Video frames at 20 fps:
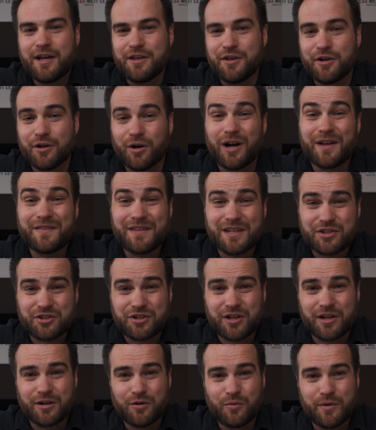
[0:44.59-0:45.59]
You know, on this
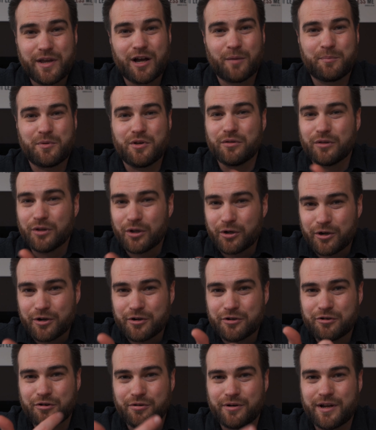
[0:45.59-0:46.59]
channel, we help you
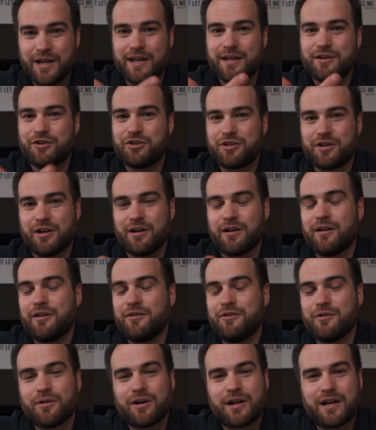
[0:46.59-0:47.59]
learn, create, and share
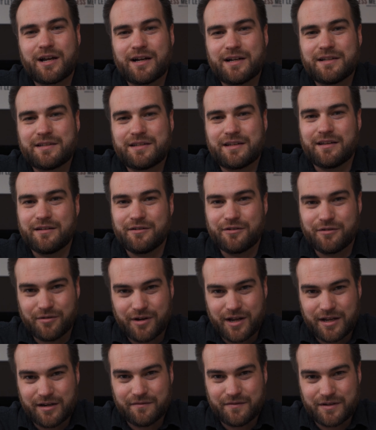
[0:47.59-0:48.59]
your content and
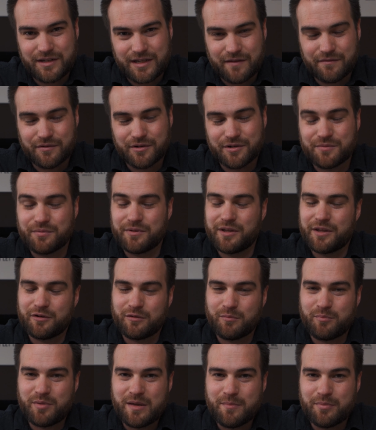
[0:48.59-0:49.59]
creative endeavors with
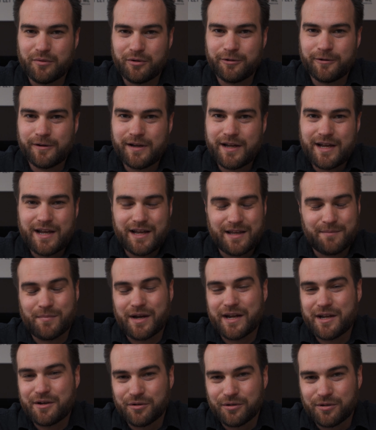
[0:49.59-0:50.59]
other people.
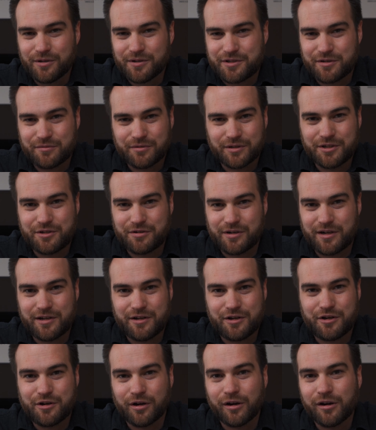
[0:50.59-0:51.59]
My goal is to really try to
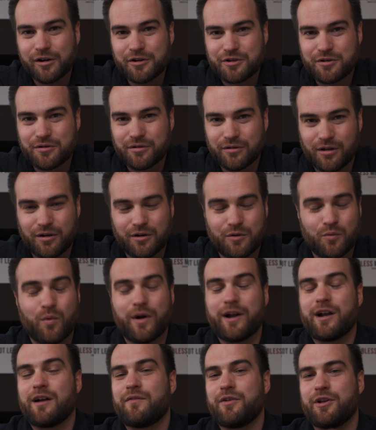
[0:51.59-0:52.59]
encourage you along
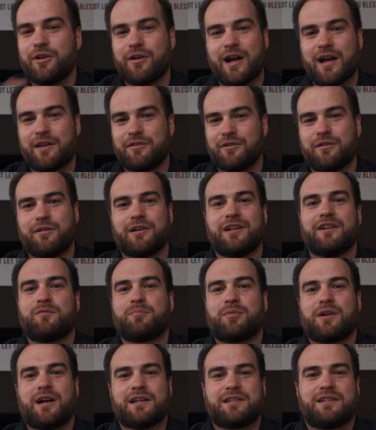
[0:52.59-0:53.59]
wherever you're at in the
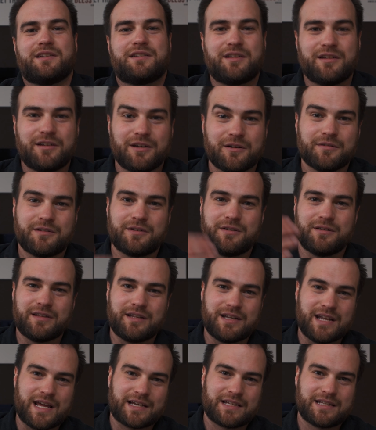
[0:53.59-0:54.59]
creative process to go through
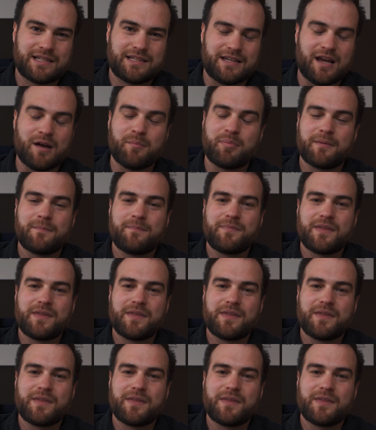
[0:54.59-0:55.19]
the next step.